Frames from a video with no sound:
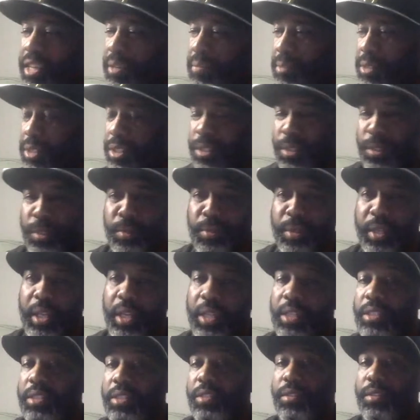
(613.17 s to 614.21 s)
episode
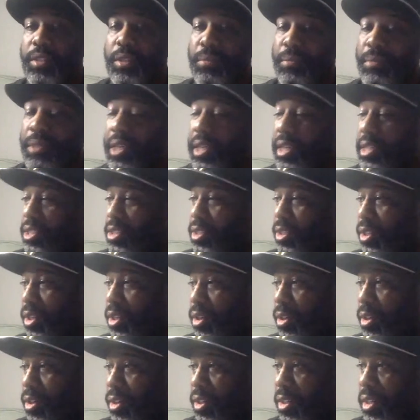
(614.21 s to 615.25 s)
isn't going to be as
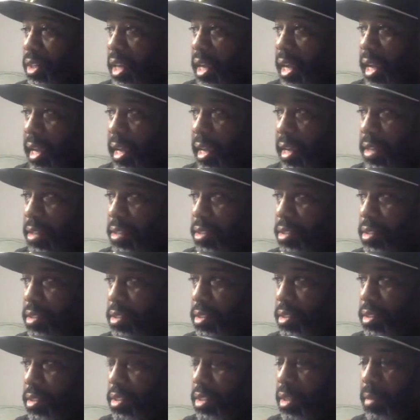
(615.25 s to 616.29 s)
long
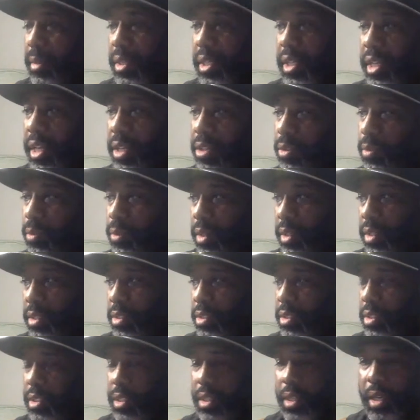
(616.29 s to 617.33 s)
as some of the other
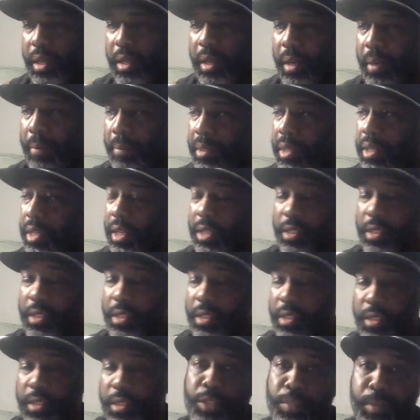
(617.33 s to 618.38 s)
ones because
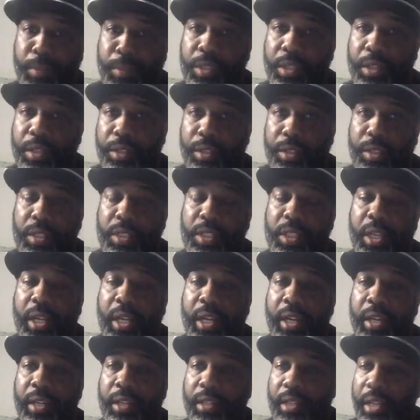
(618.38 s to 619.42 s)
this particular
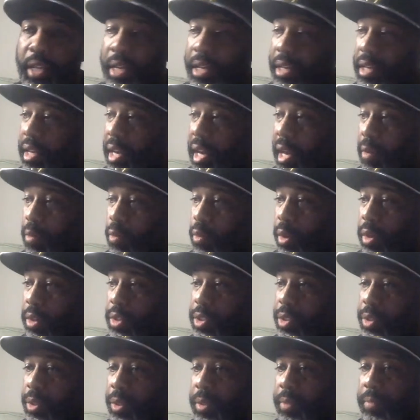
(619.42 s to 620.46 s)
design that I
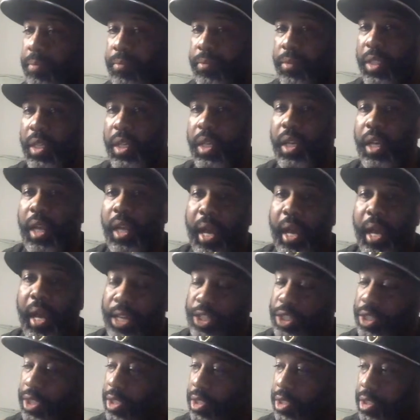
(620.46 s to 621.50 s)
worked on, I
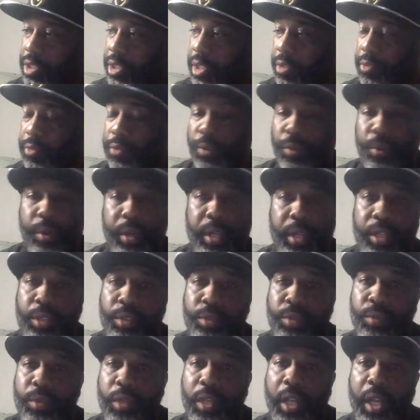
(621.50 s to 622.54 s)
actually just did for a
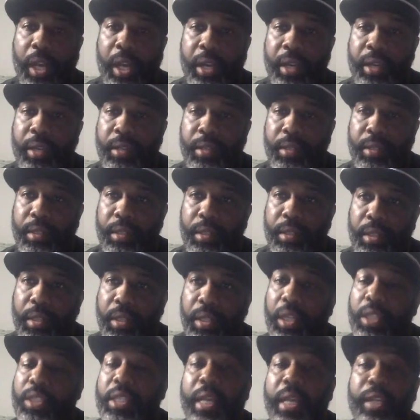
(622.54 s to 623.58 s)
new client.
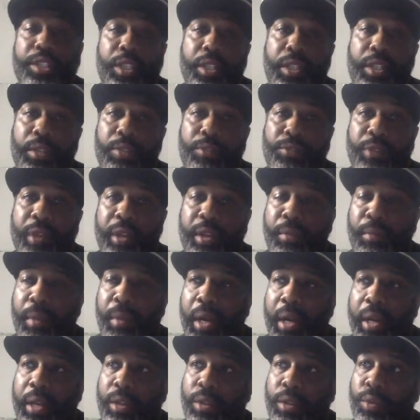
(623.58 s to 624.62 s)
He's actually a good friend of
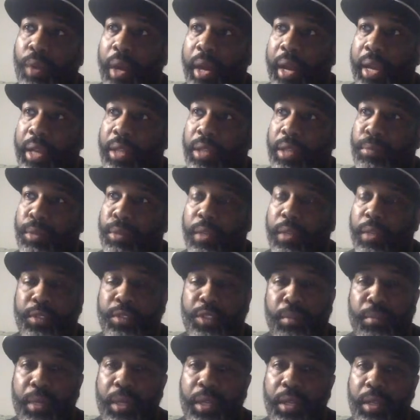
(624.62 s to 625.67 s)
mine who I had the privilege
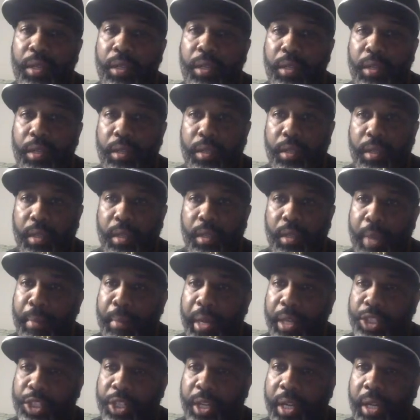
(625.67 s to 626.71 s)
of meeting at
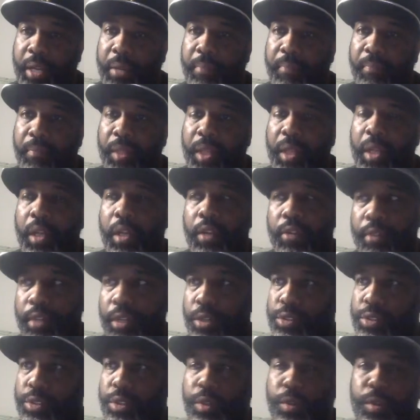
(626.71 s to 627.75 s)
my job. For
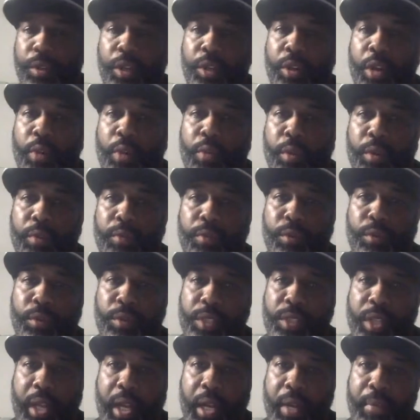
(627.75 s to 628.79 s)
those who don't know, I work
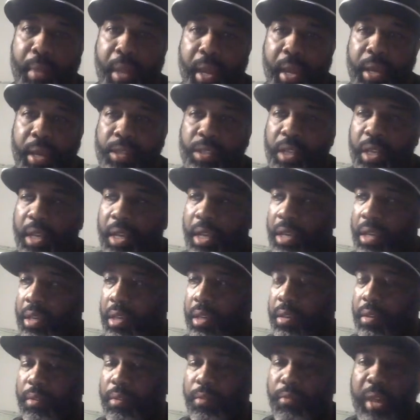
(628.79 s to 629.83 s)
full-time as a
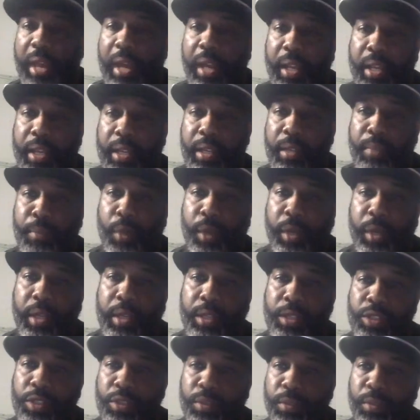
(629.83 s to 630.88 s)
valet
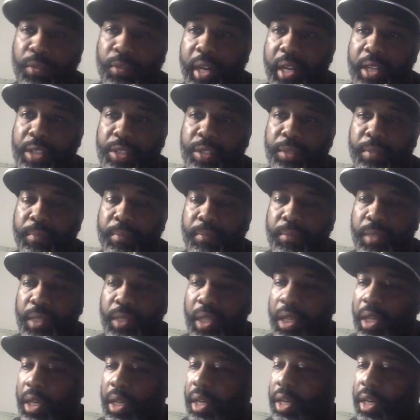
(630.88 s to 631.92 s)
parking supervisor.
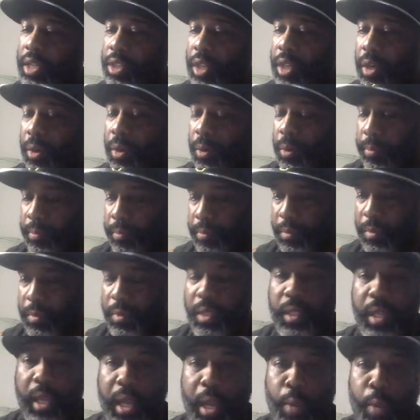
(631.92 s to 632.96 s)
So
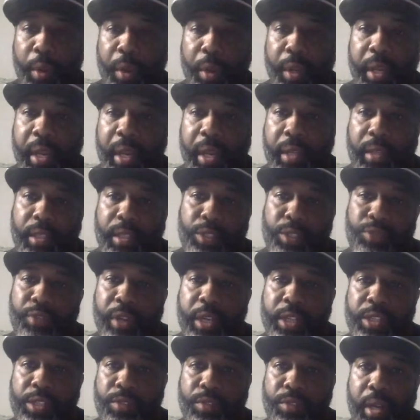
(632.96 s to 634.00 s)
I work at this
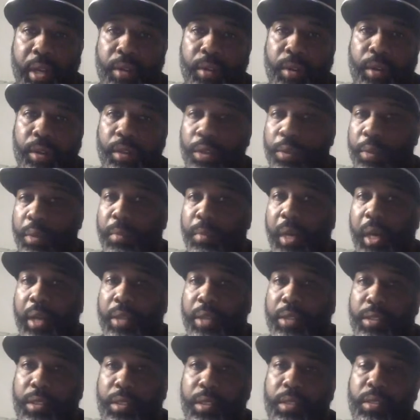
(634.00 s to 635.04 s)
restaurant called Louis
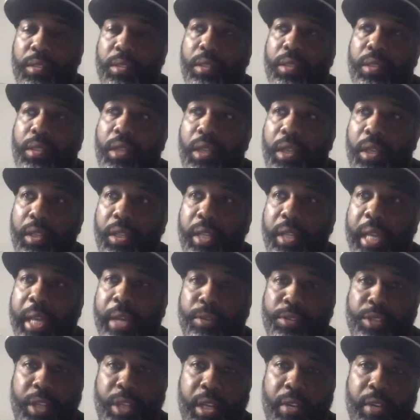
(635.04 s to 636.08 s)
Bossi's in
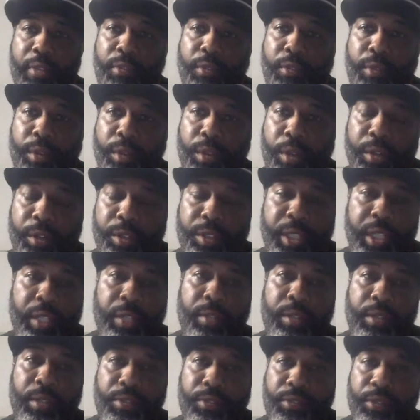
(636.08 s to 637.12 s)
downtown Fort Lauderdale
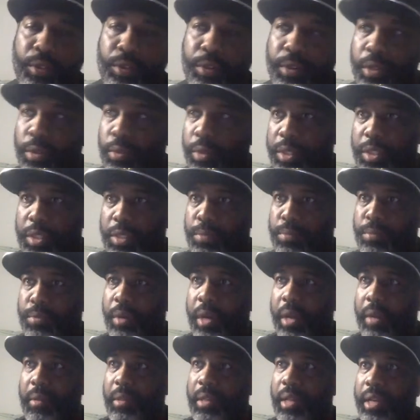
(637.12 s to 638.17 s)
in Florida, which is
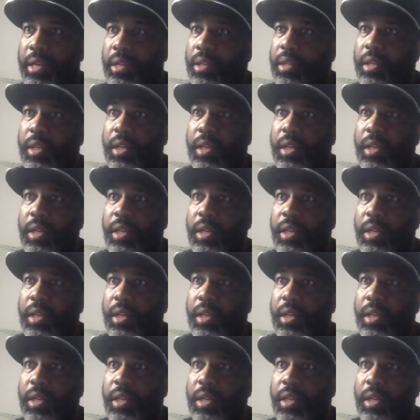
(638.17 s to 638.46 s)
probably like